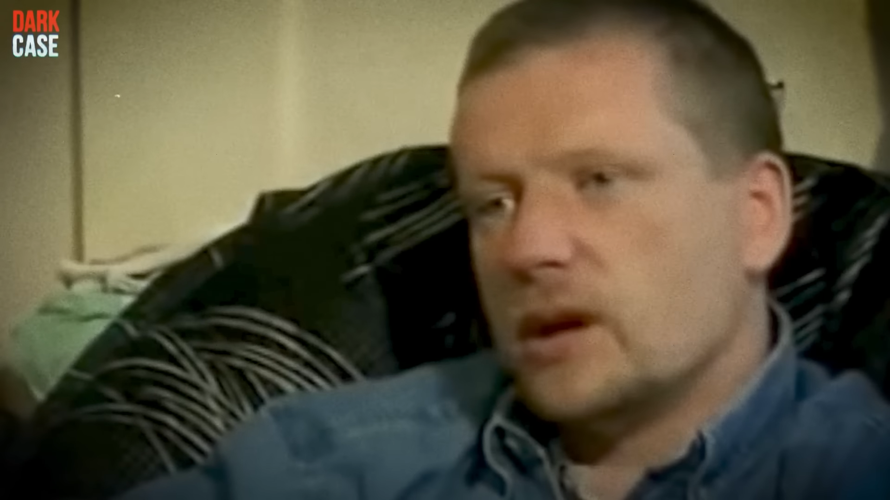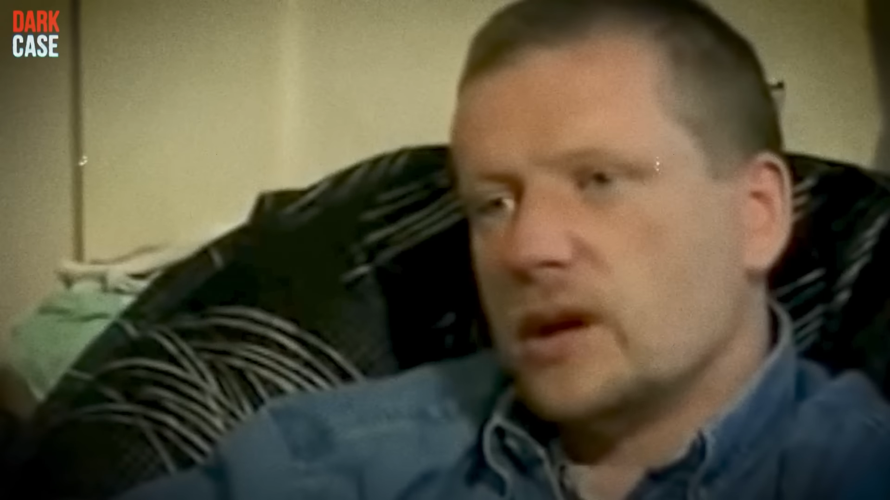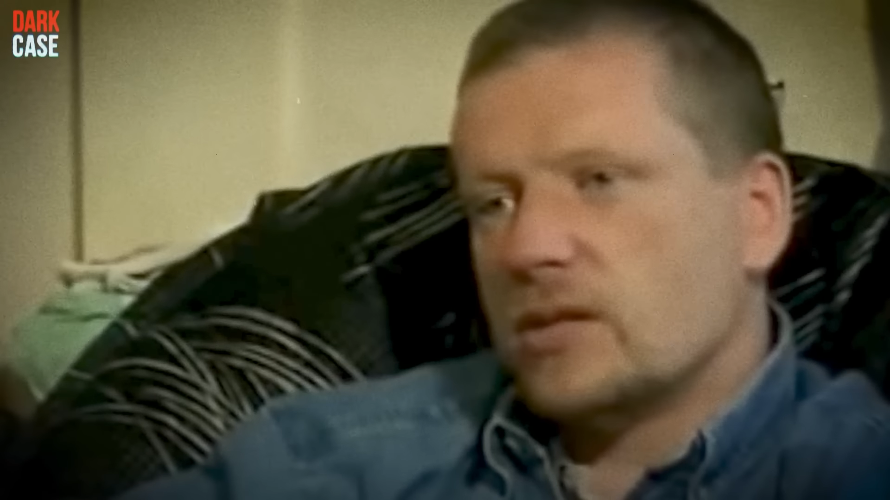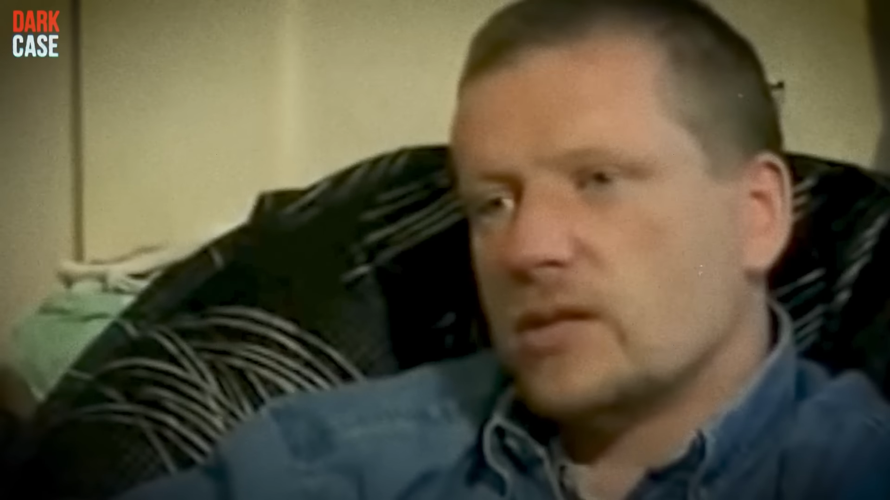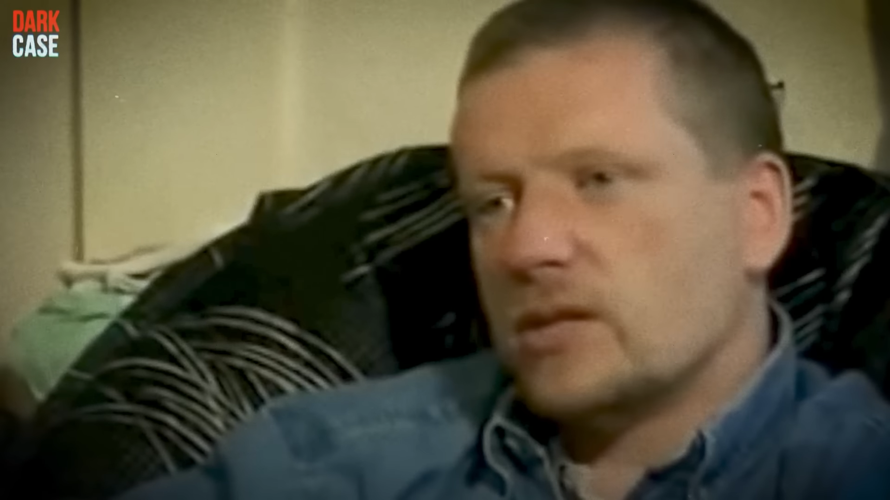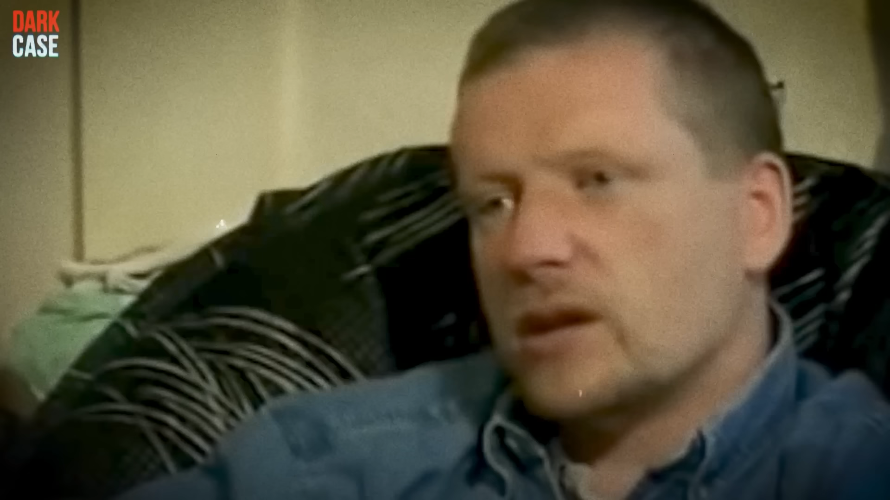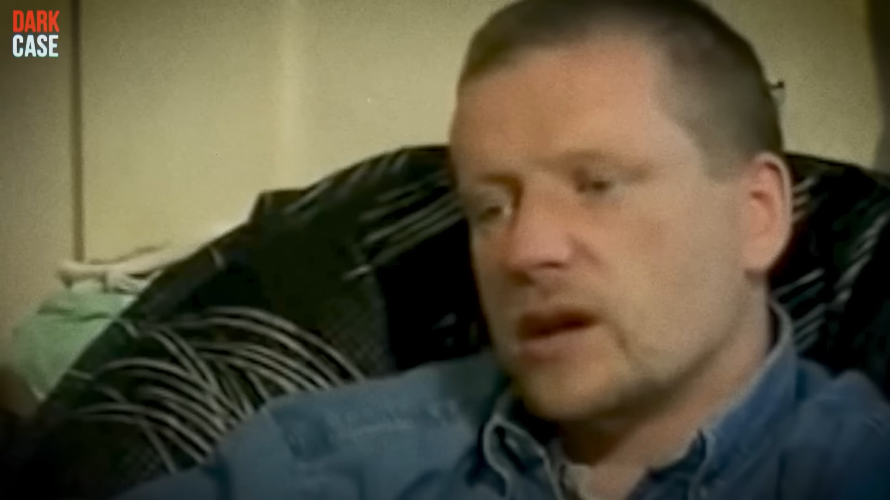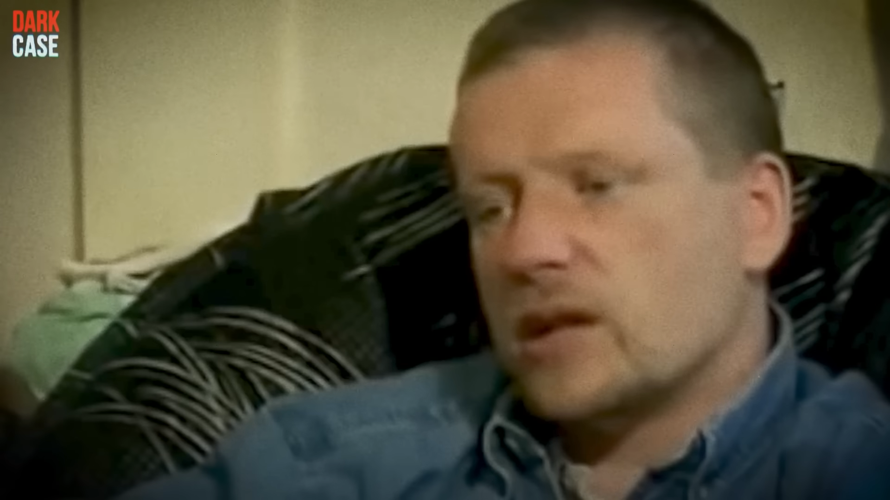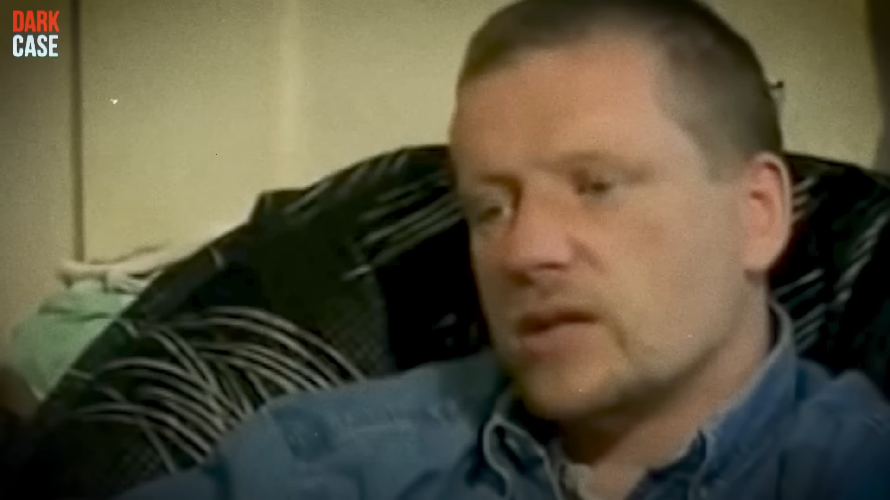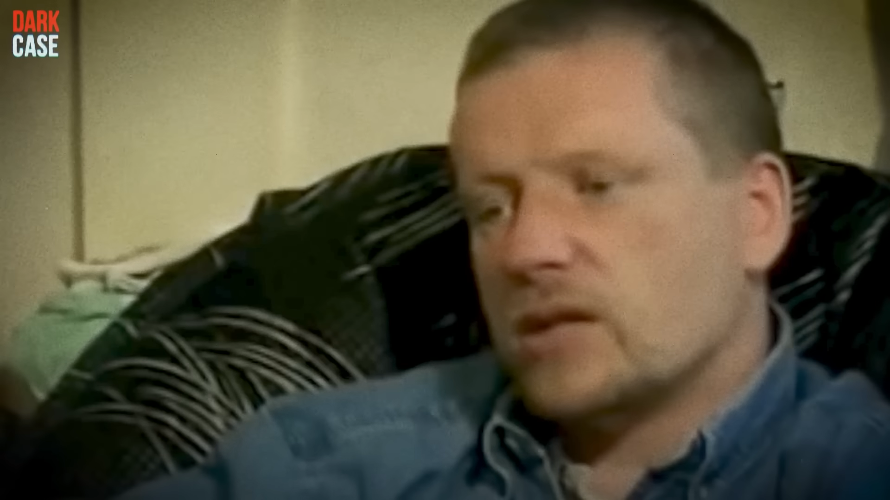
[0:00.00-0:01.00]
So
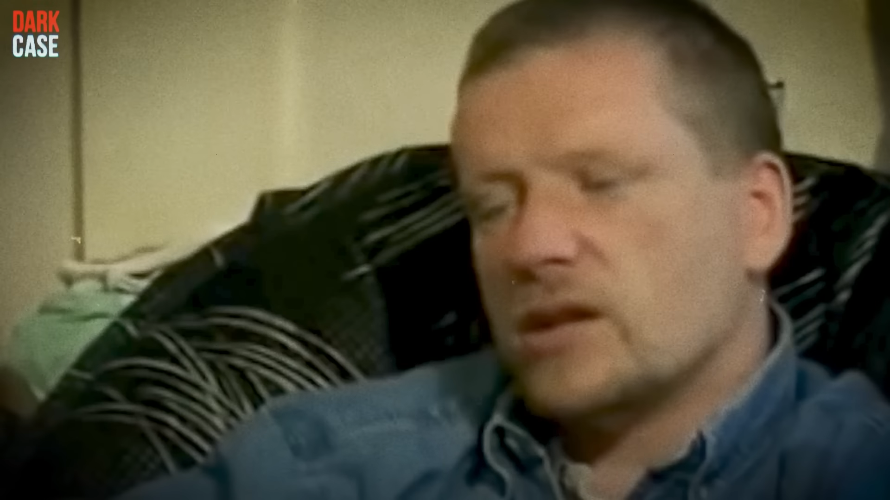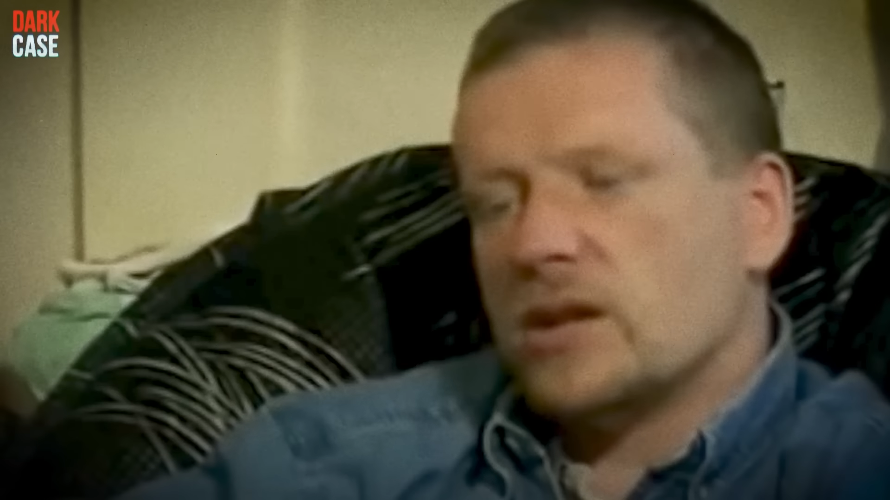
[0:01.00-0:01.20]
how's the police